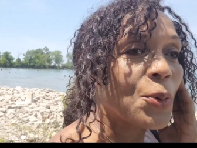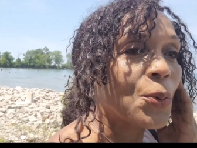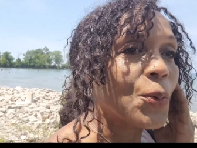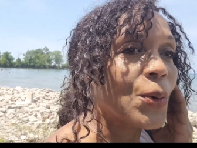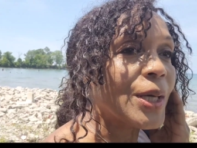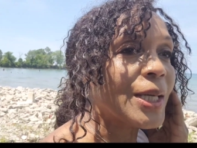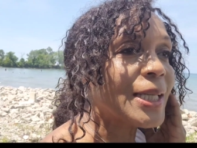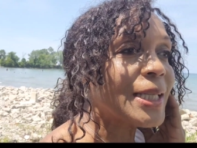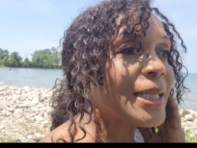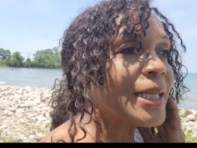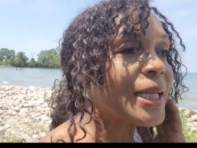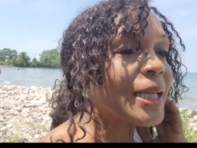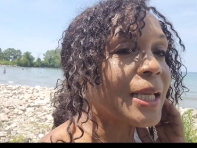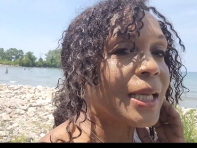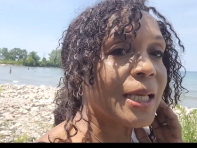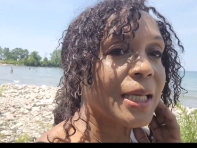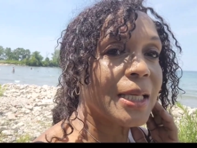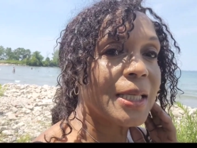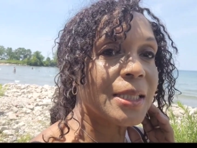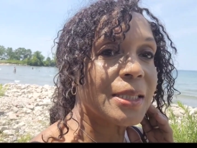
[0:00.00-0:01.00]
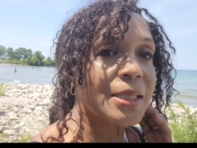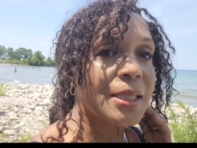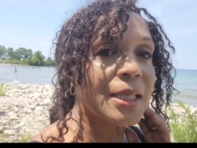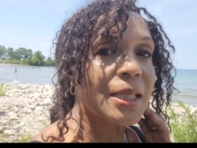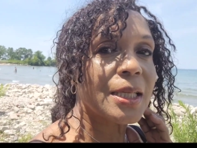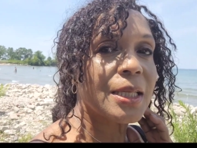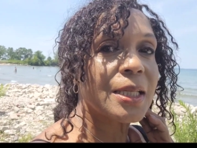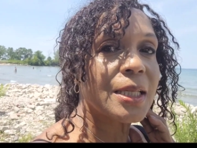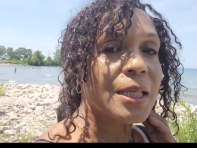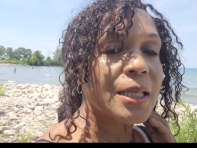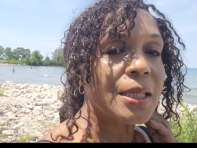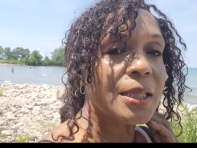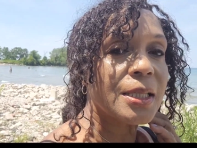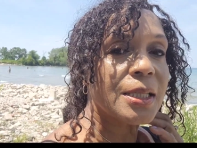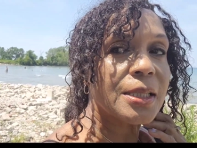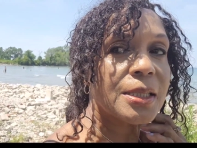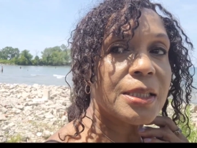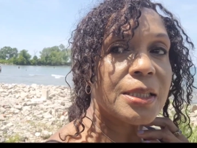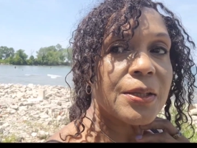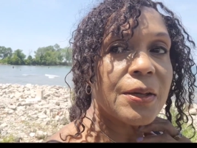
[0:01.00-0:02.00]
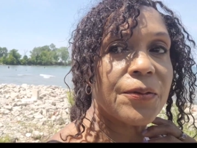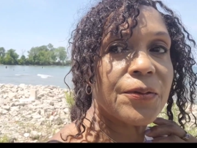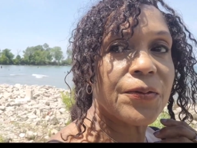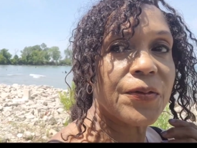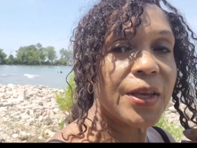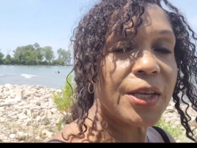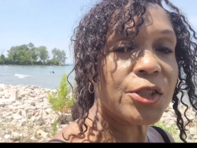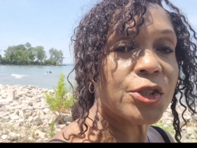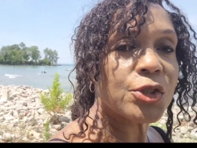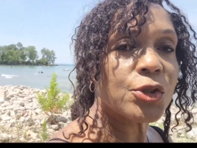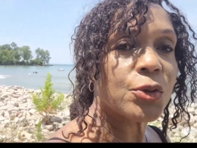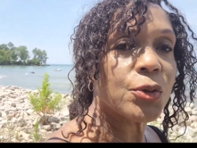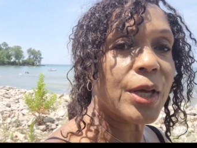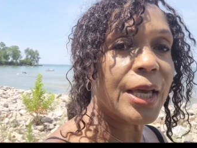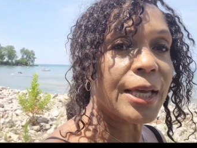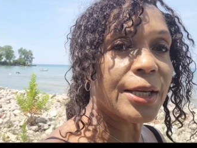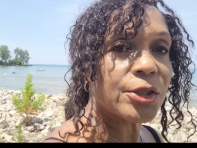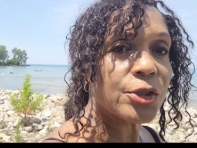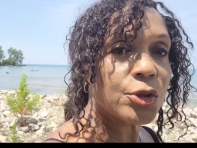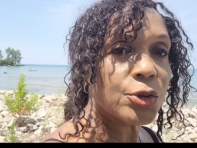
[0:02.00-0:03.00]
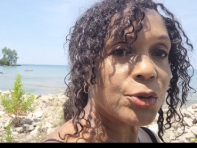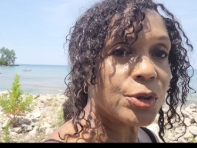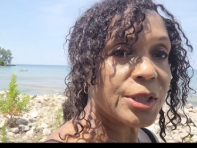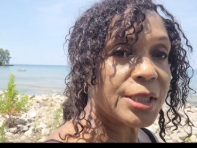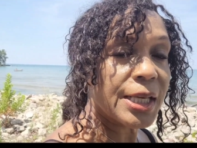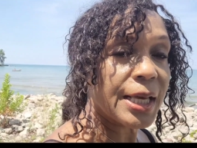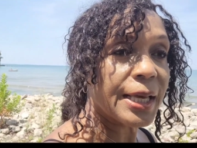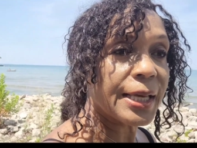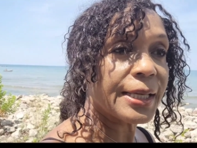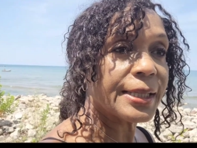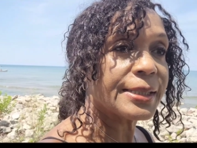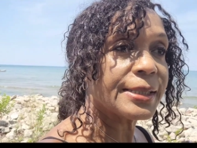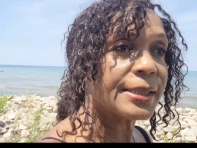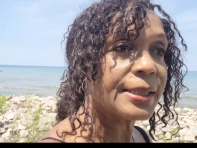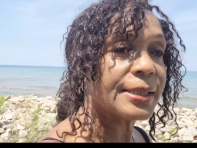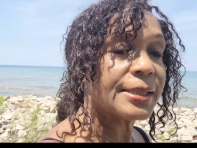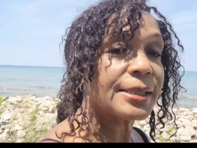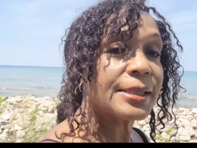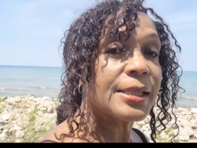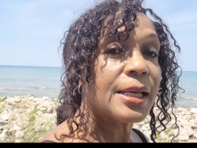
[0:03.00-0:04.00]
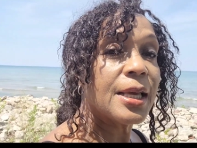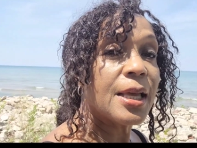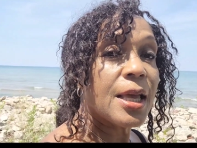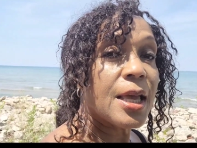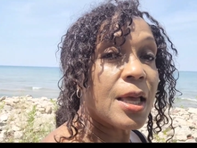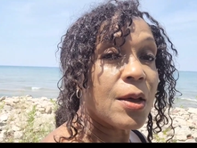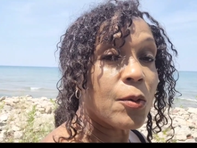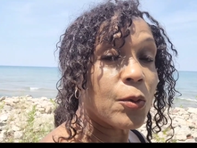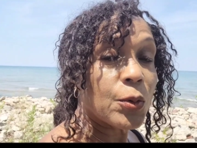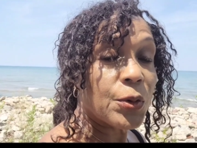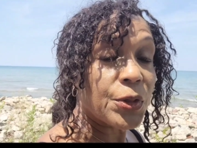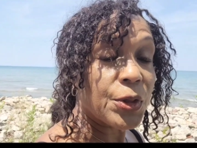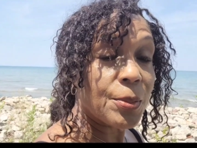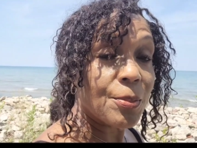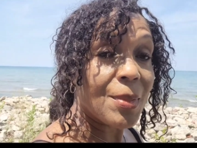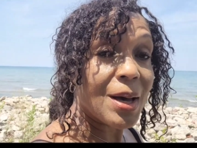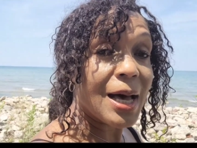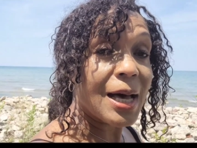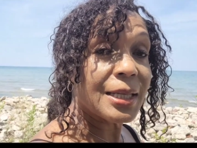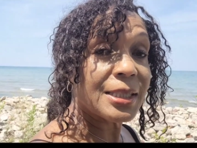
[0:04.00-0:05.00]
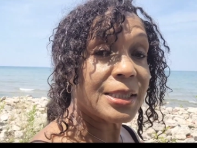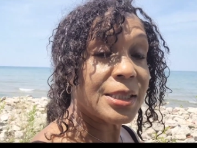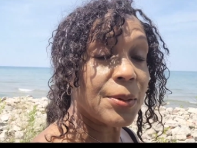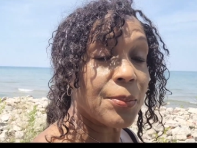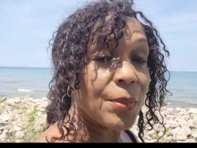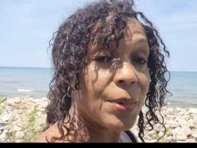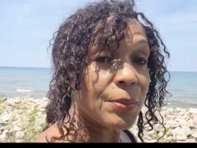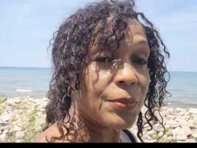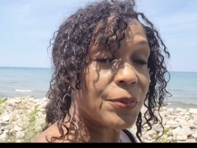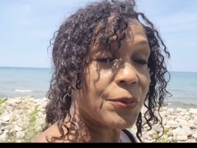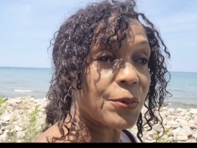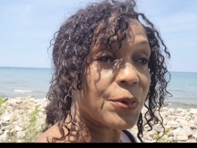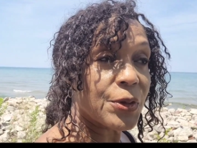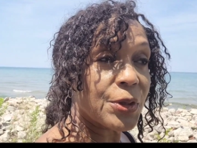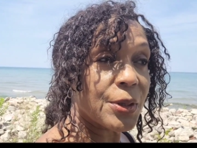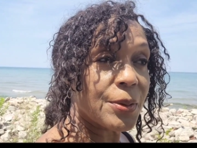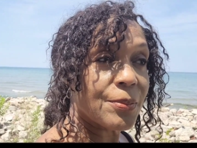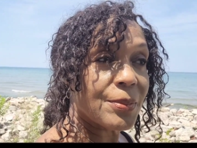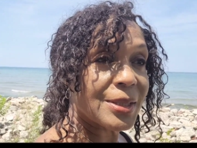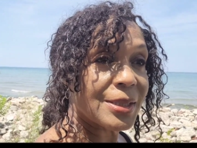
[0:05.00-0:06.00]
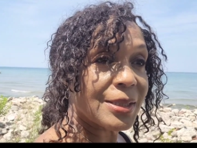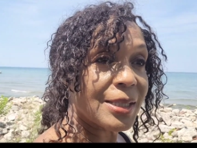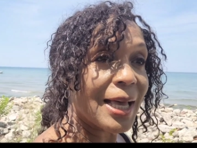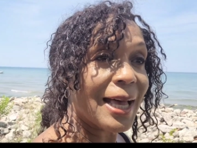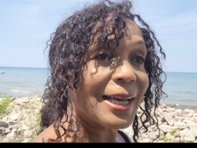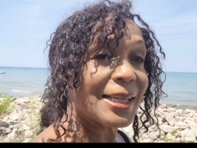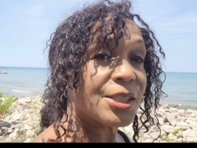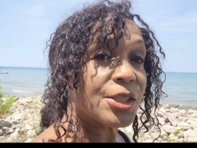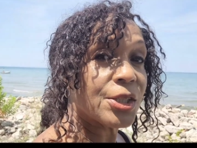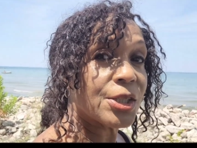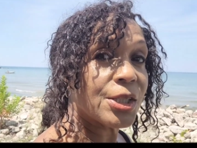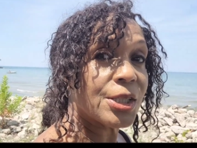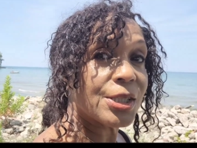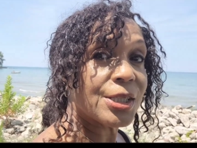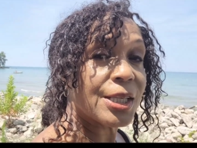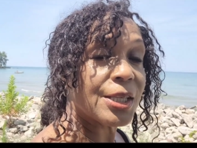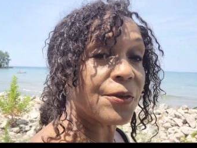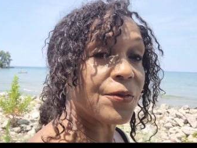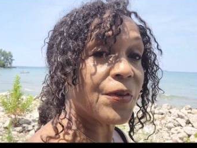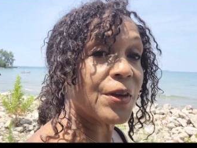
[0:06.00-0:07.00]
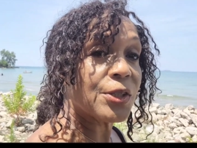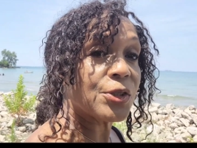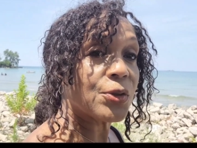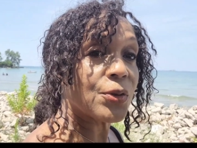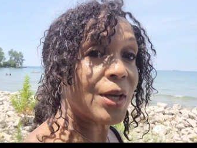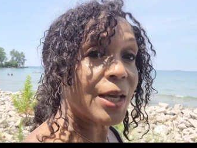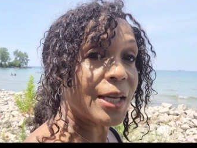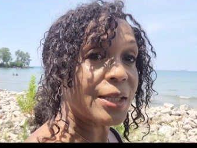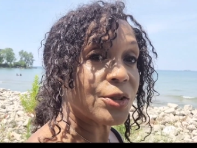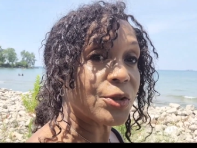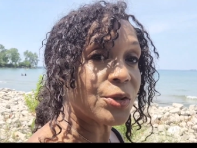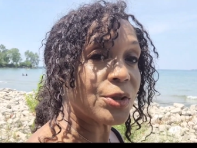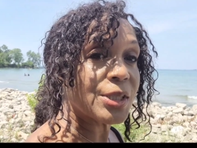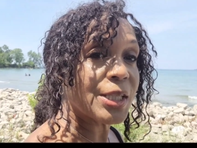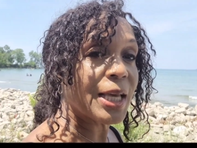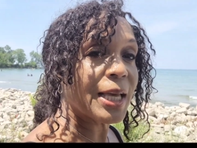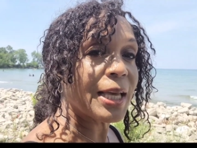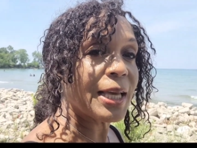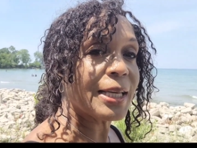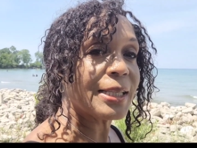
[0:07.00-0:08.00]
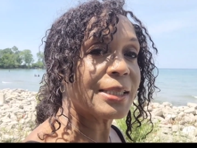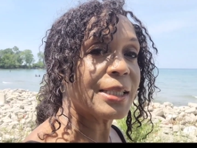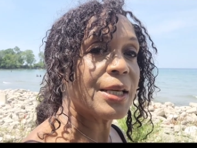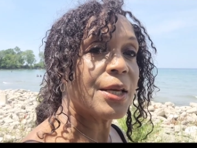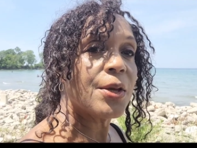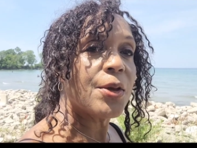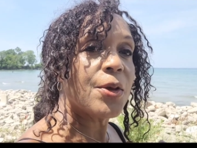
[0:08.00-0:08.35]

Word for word: What it is, it is facial exercises with the, with the massages and the facial exercise.